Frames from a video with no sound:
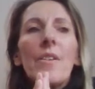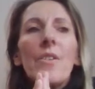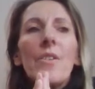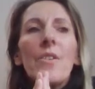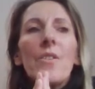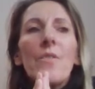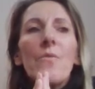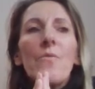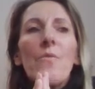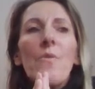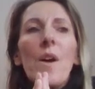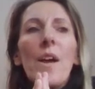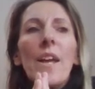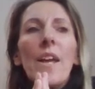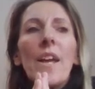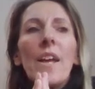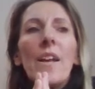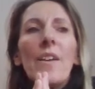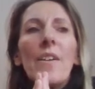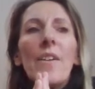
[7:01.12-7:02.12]
Just
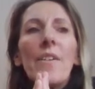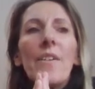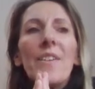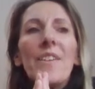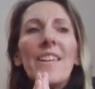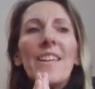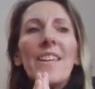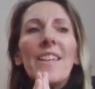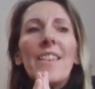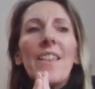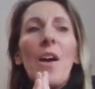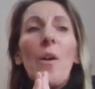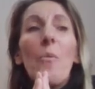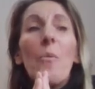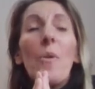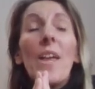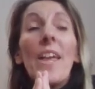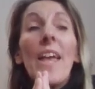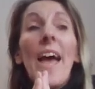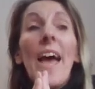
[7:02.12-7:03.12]
recognizing that
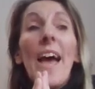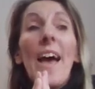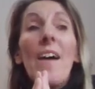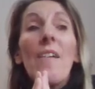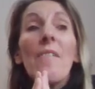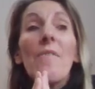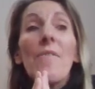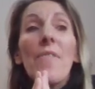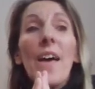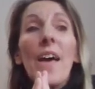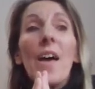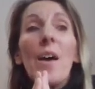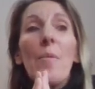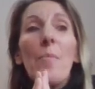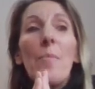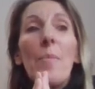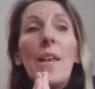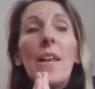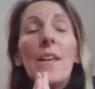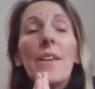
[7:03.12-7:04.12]
we have that
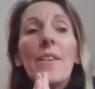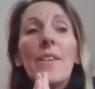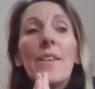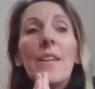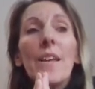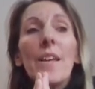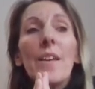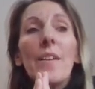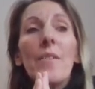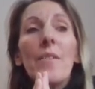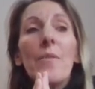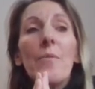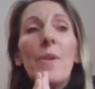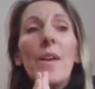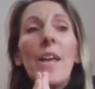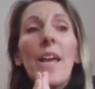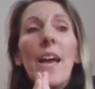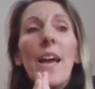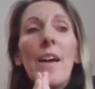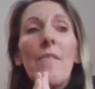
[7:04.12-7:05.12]
ability,
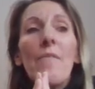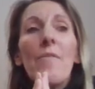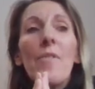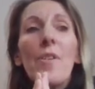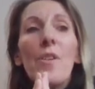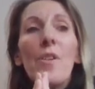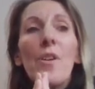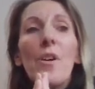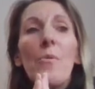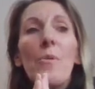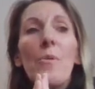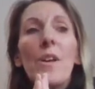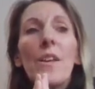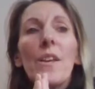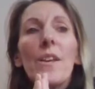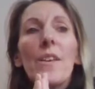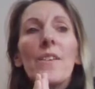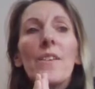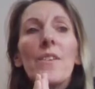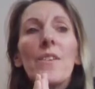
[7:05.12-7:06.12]
we have the
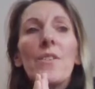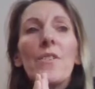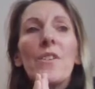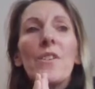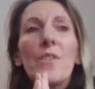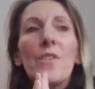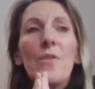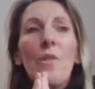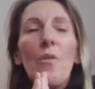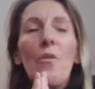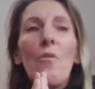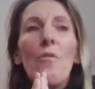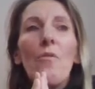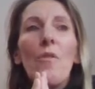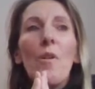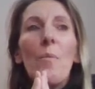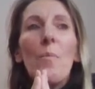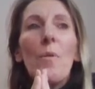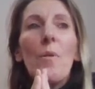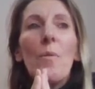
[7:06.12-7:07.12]
knowingness to solve
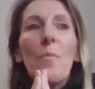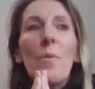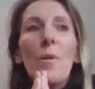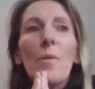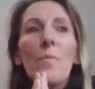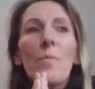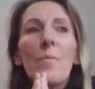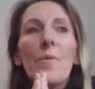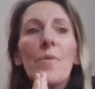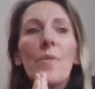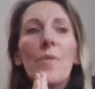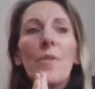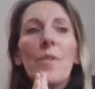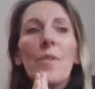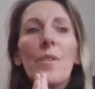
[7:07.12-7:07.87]
our problems.